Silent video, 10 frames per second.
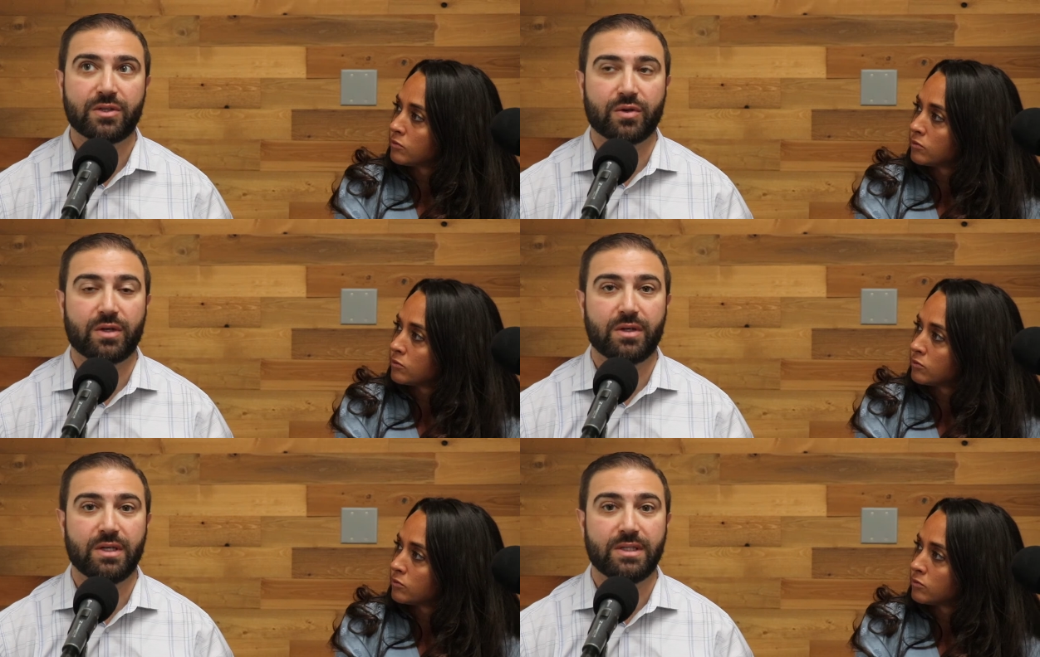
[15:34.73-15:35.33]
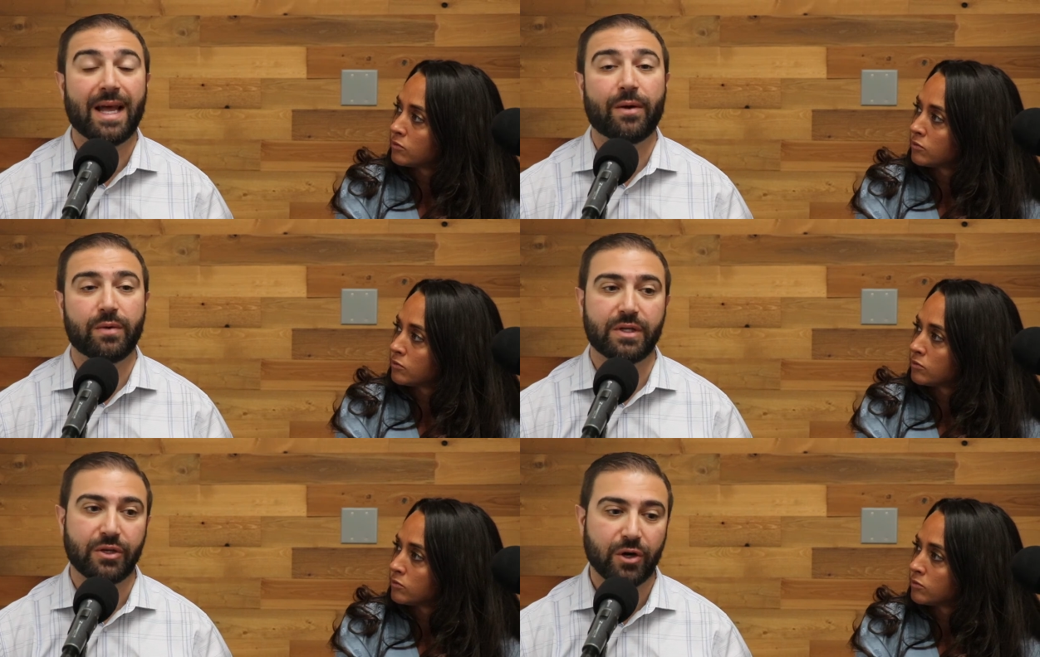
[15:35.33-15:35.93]
Speaker 1: or is not
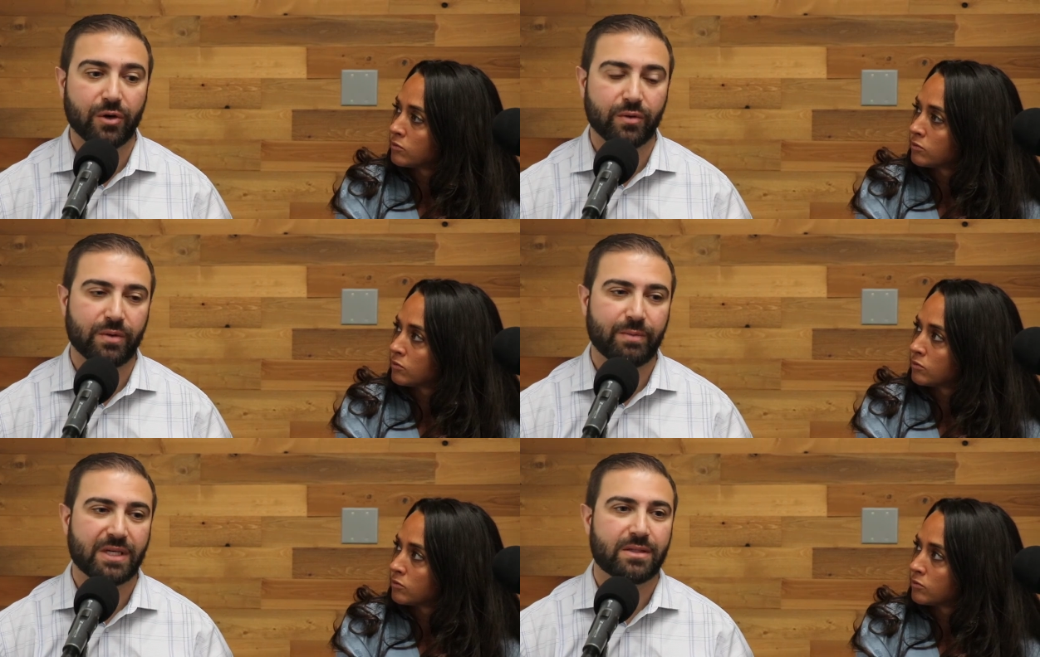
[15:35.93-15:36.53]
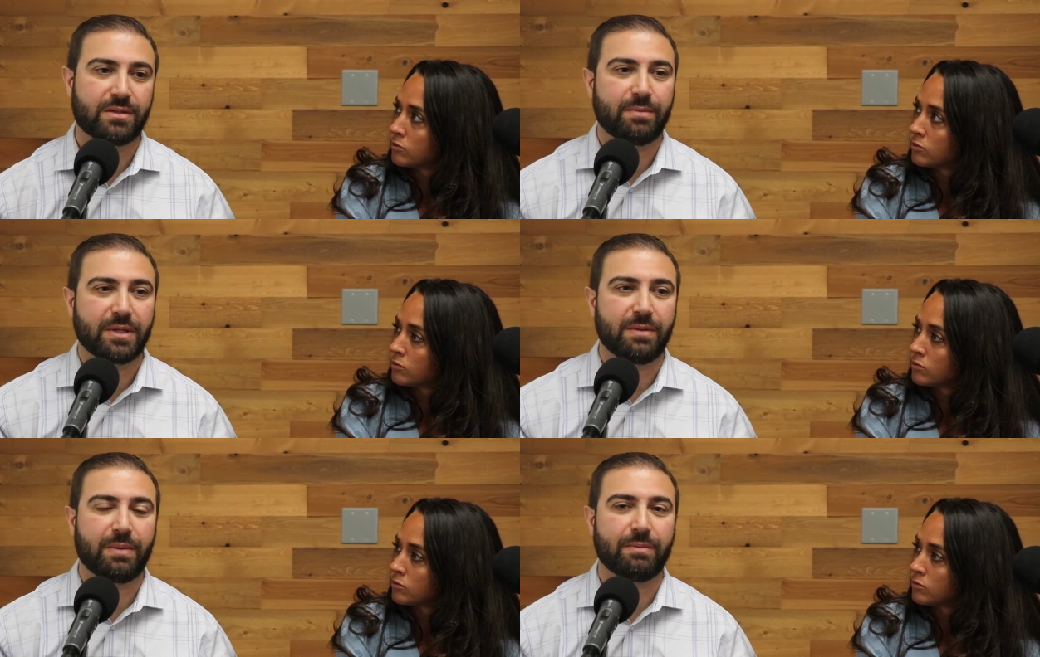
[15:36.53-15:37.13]
really known, because
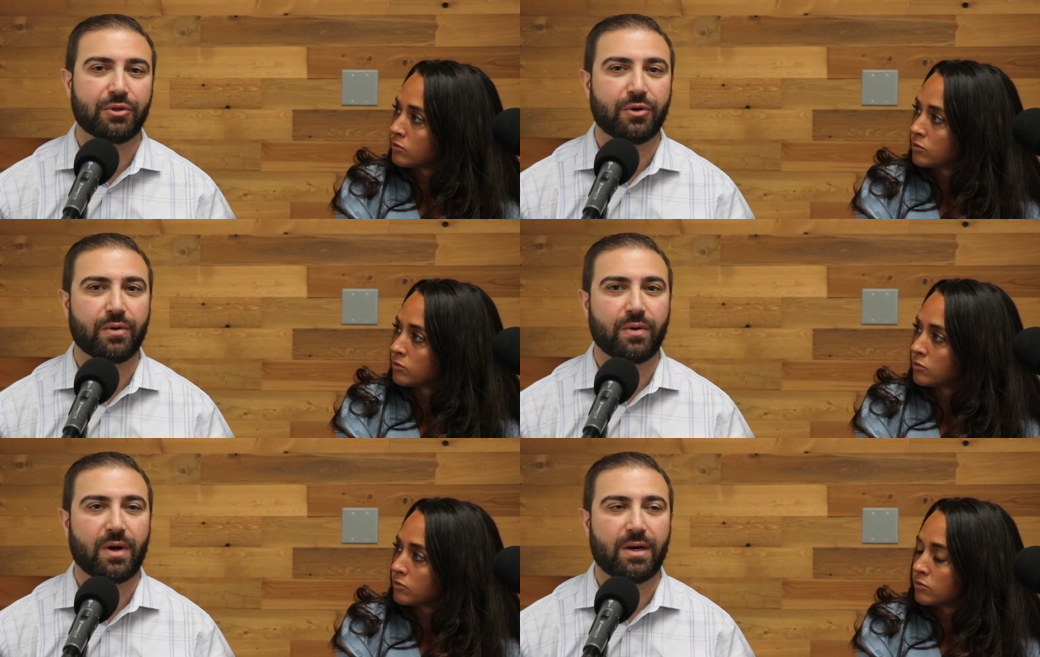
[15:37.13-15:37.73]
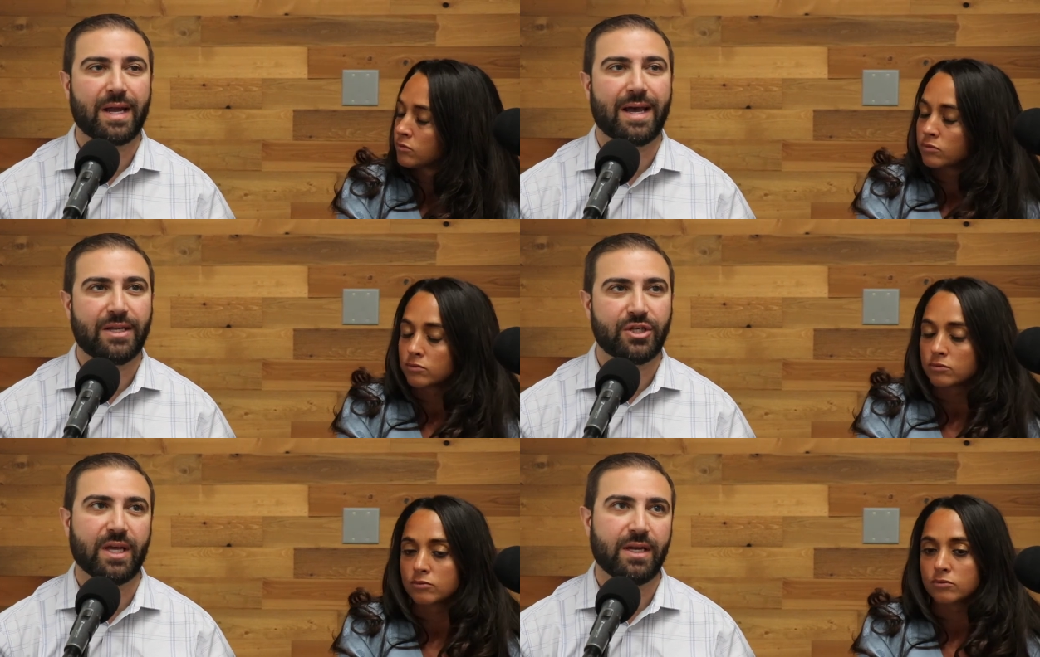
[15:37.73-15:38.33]
typically people don't are not
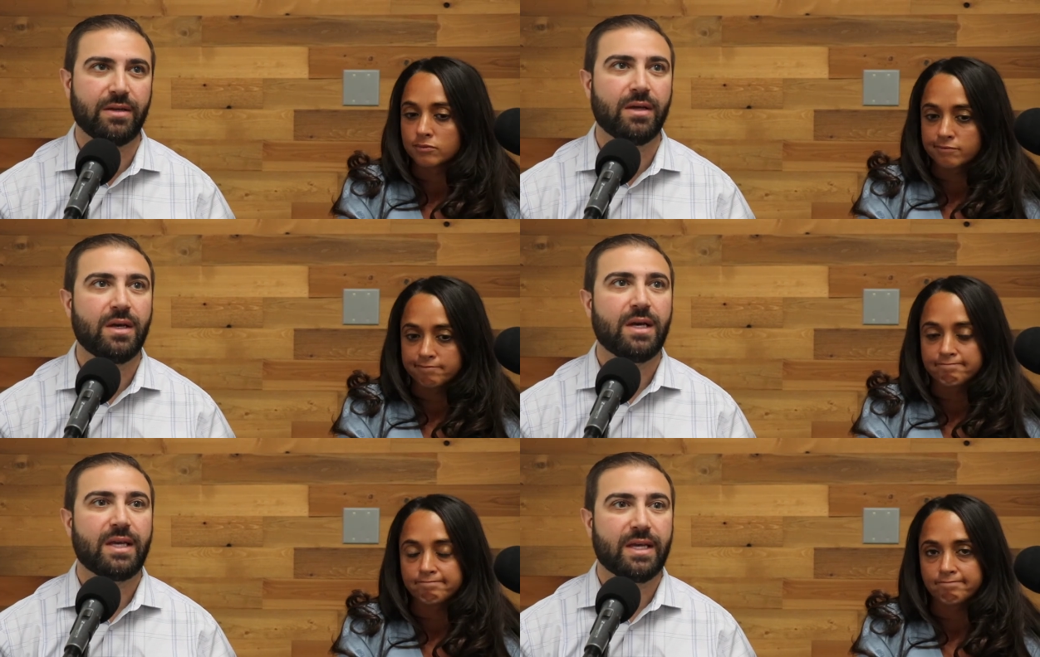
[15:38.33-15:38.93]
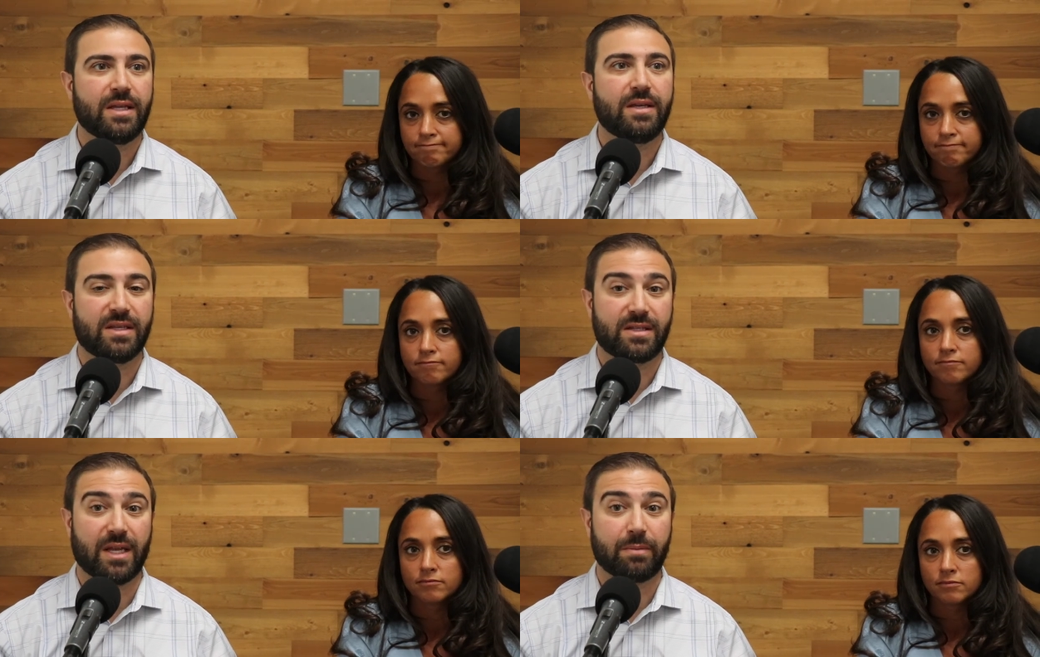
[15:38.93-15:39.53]
educated in
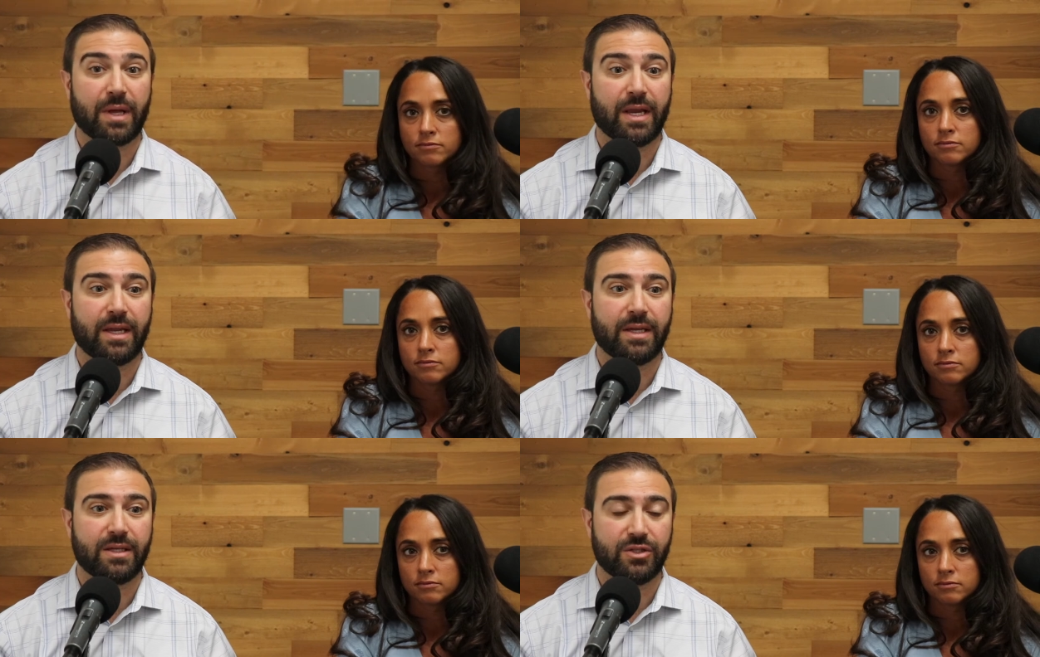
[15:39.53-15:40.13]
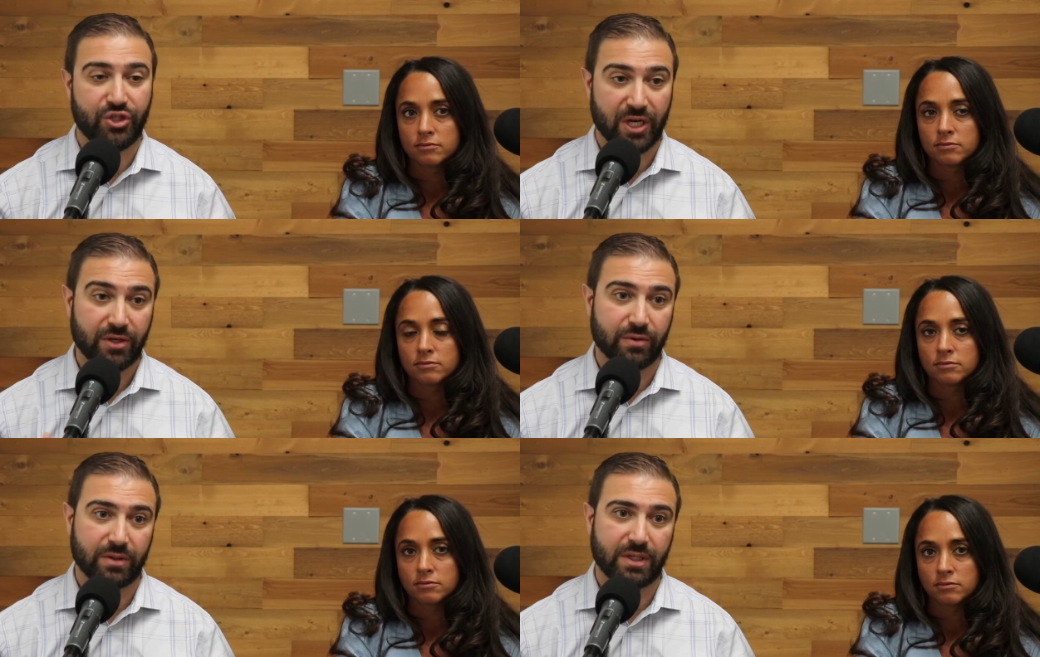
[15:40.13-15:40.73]
estate planning
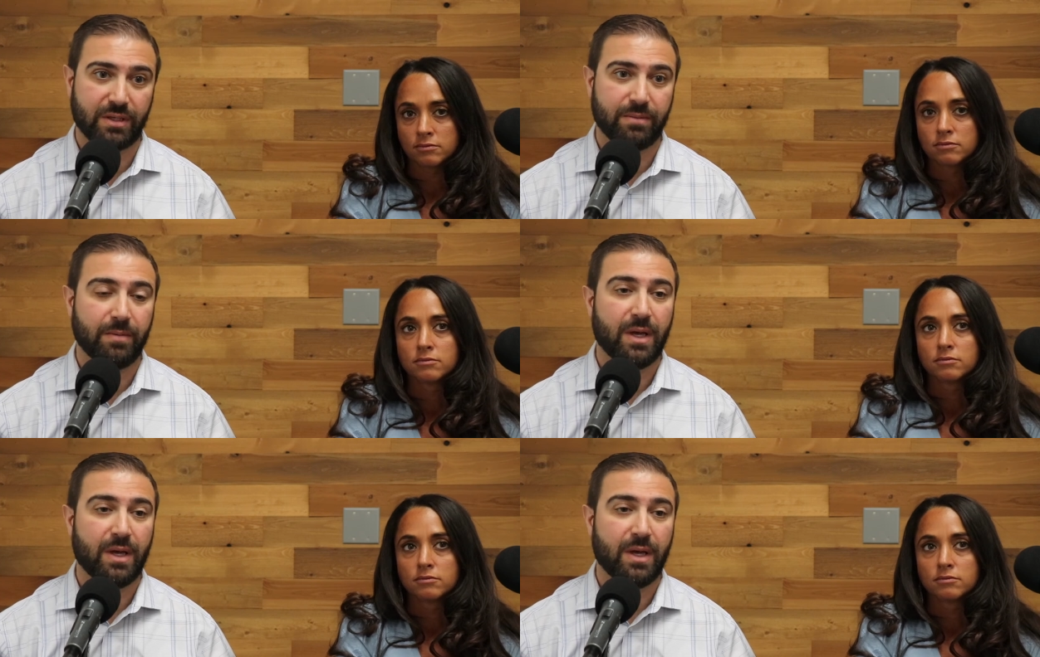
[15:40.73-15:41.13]
generally,